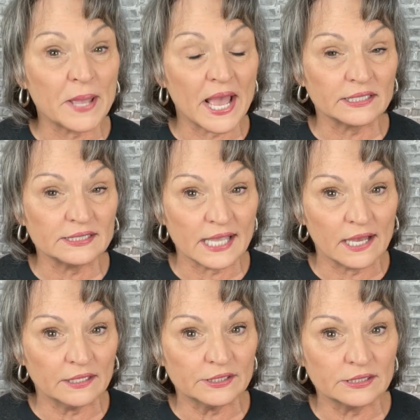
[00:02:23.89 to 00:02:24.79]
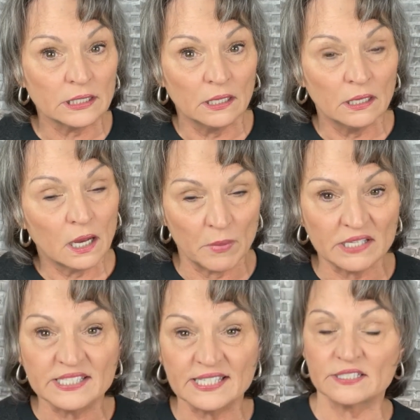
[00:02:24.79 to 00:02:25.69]
access,
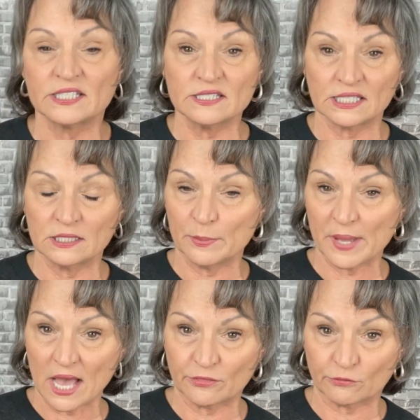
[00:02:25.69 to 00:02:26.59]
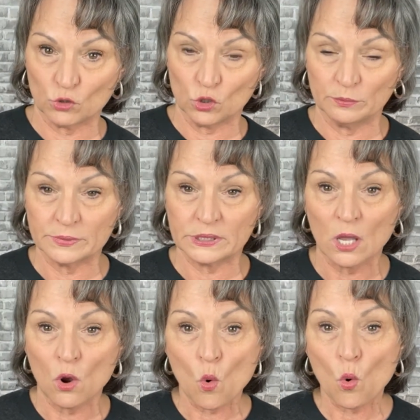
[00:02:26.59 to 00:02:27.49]
assistance in the bathrooms,
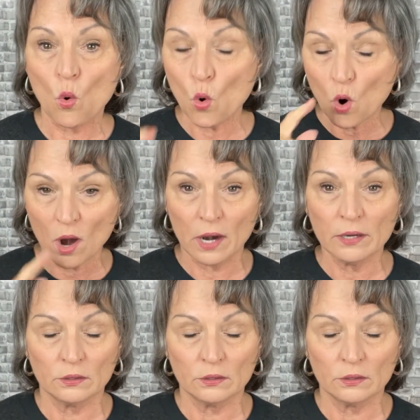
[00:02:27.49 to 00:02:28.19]
or